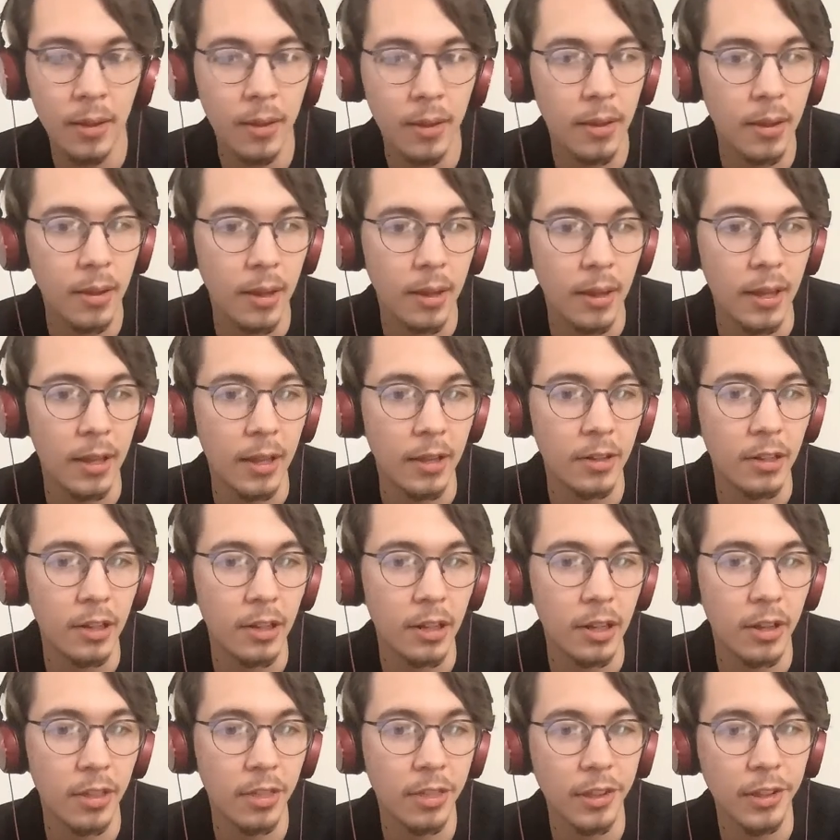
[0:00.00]
And
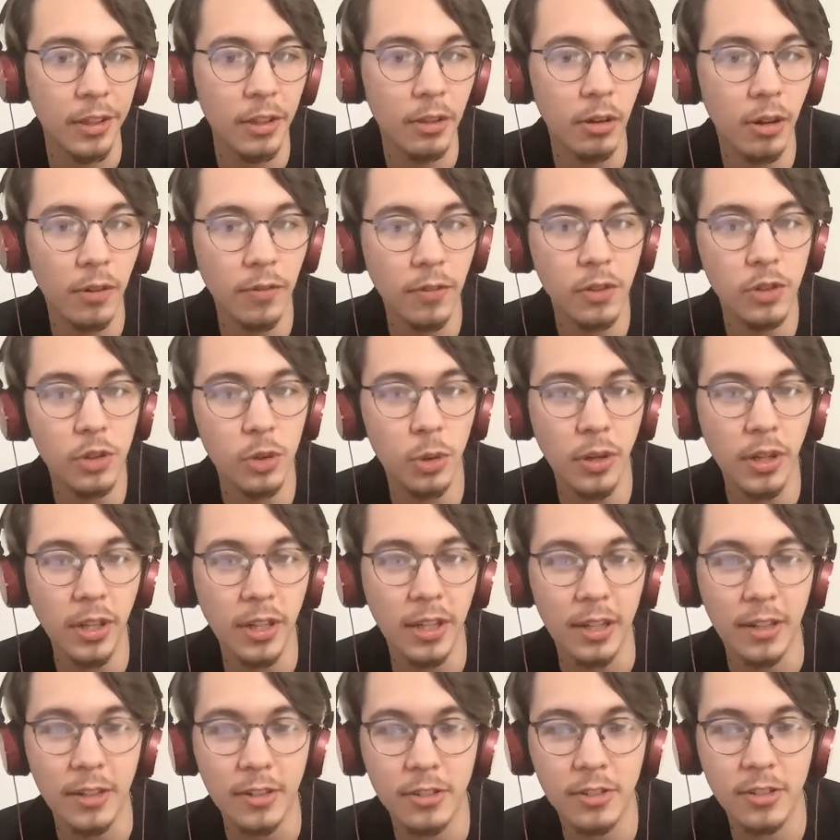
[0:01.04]
thank you all for joining
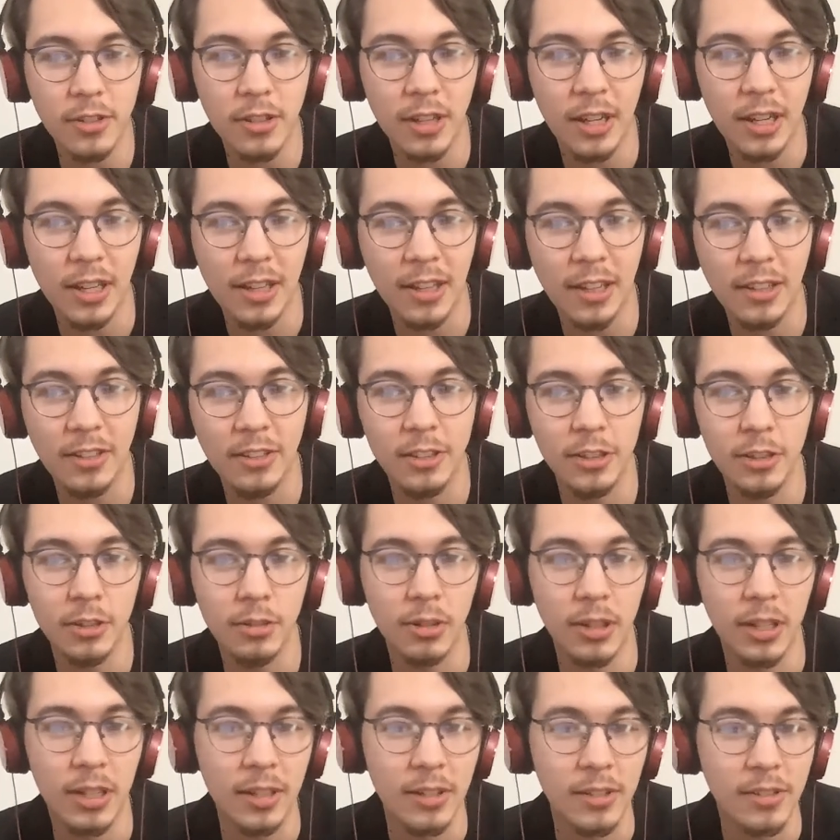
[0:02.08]
us. I'd like
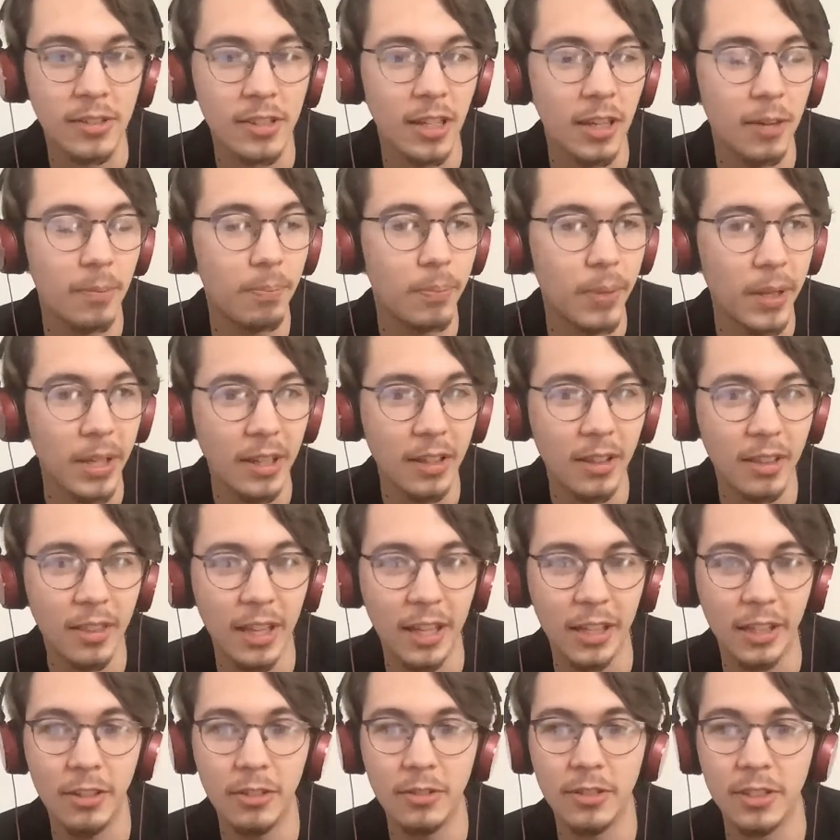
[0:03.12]
to say a big
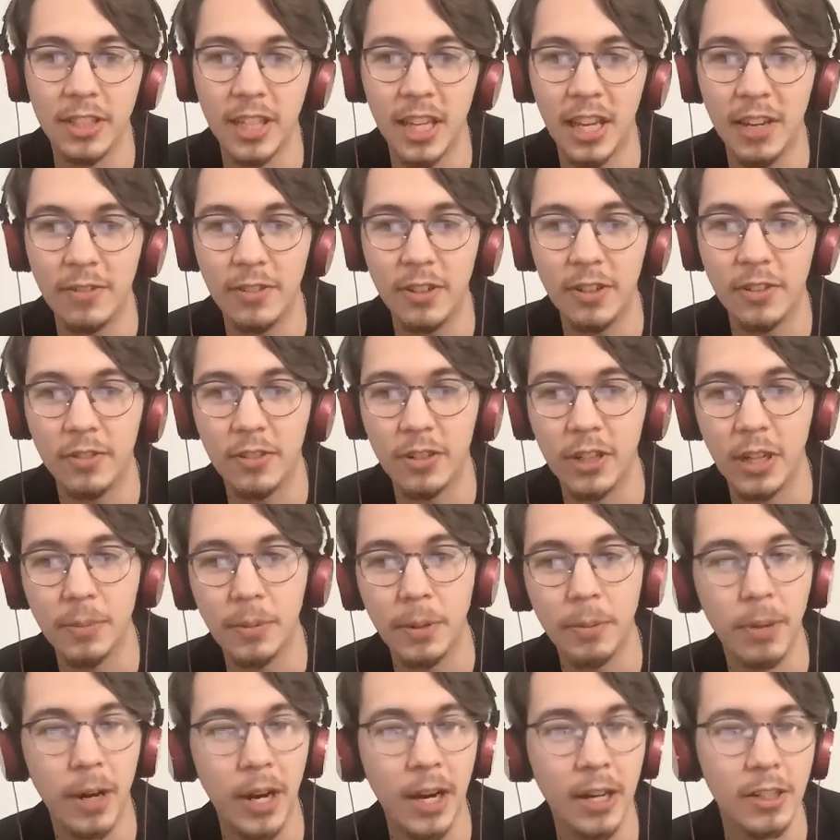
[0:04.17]
thank you to Kevin for
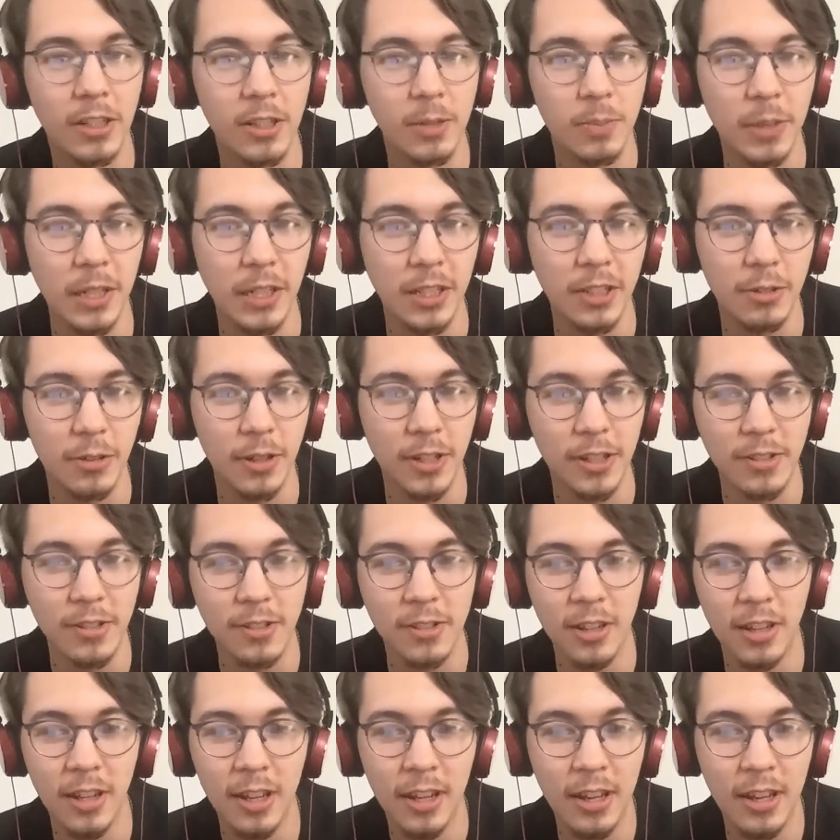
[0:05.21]
coming by to speak to us.